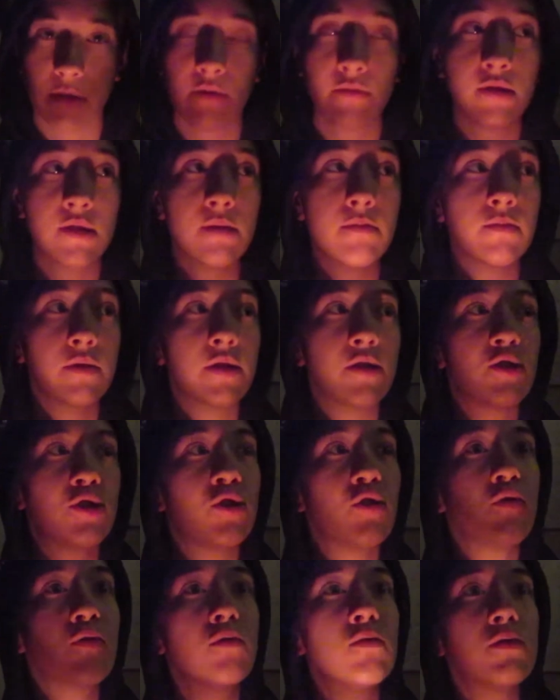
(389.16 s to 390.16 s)
you simply
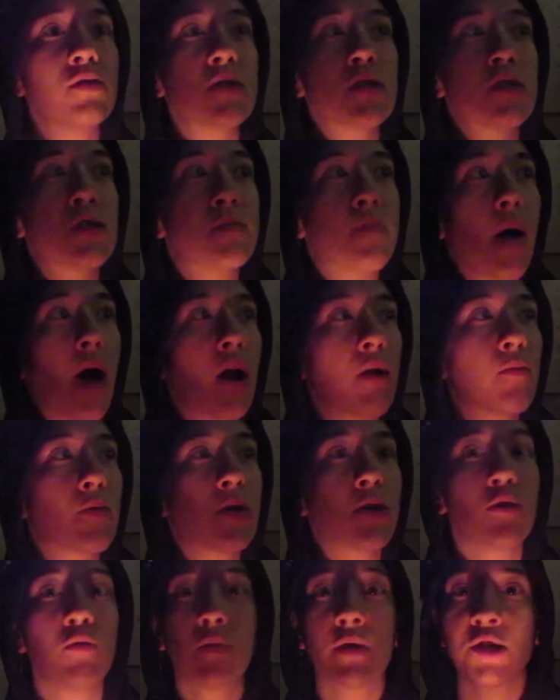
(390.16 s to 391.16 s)
choose the spot where
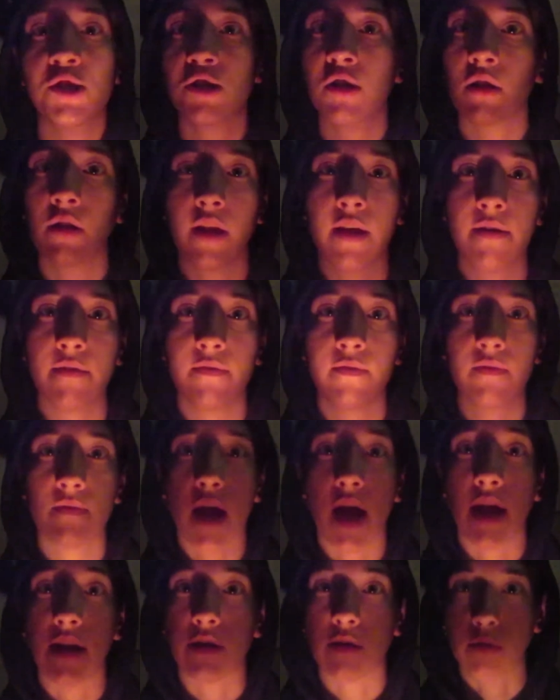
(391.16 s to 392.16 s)
you wish to live,
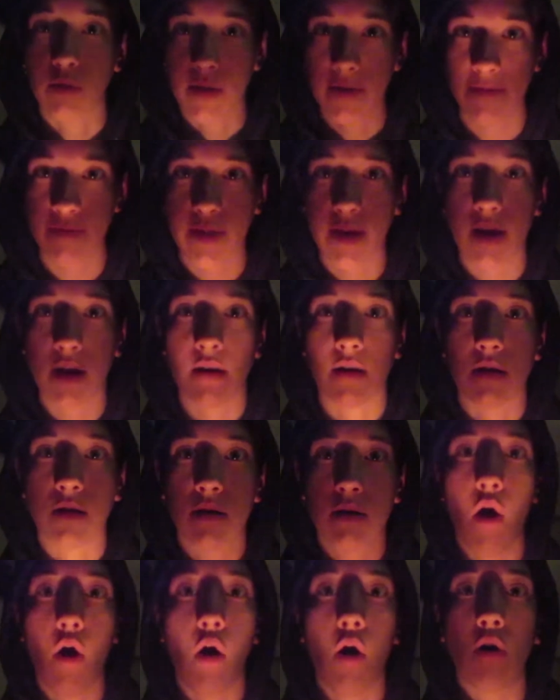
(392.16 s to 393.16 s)
and you live there.
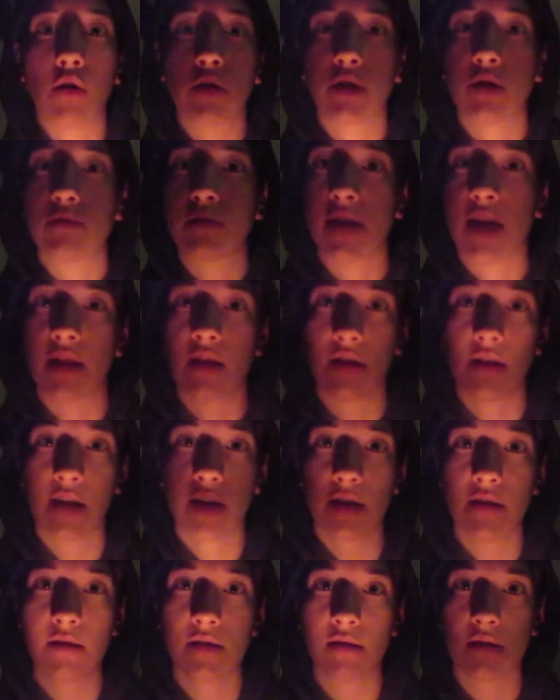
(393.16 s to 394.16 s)
All
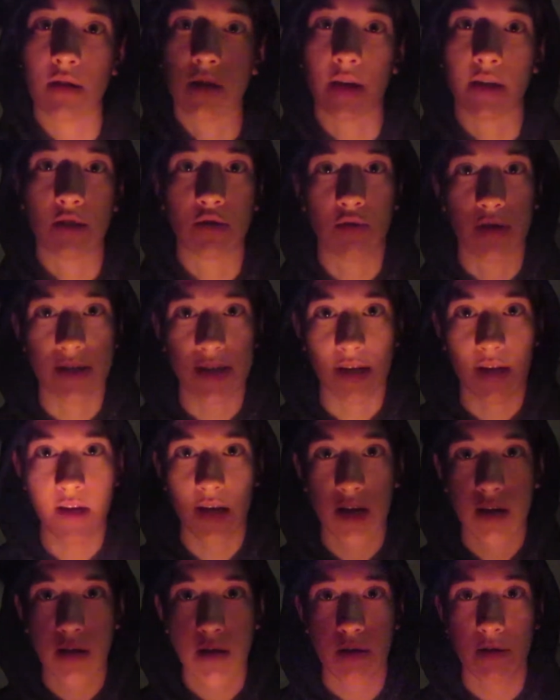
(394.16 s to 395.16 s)
utilities,
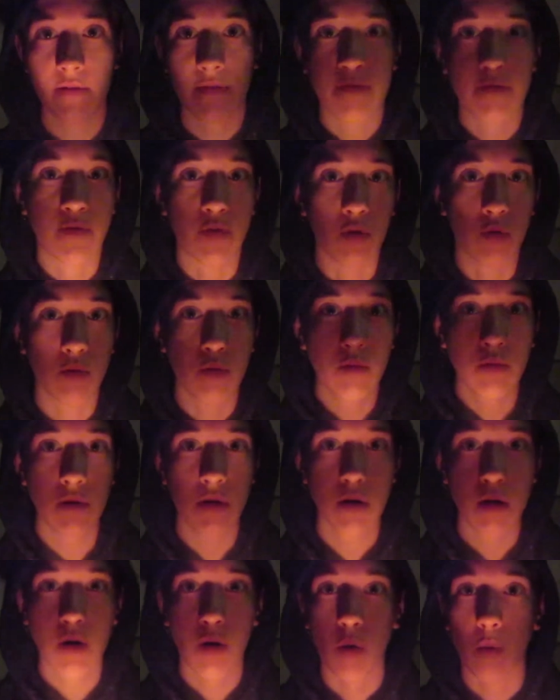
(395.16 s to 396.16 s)
electricity, food,
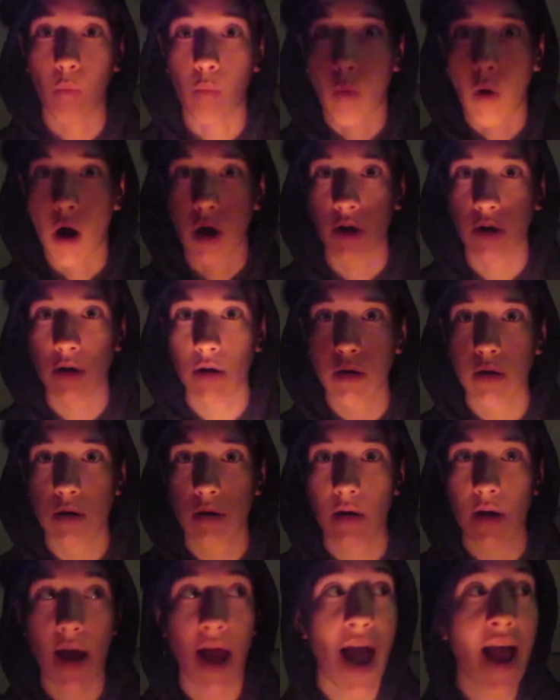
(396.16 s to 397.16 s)
water,
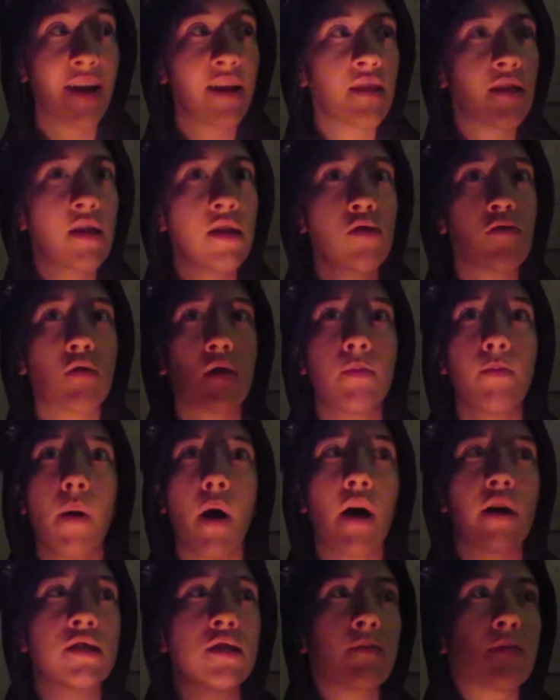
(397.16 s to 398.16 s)
anything you could
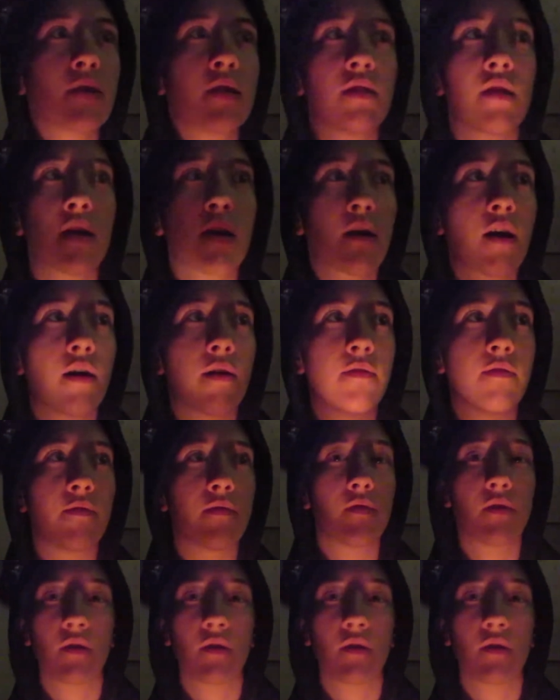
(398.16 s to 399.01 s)
possibly think of,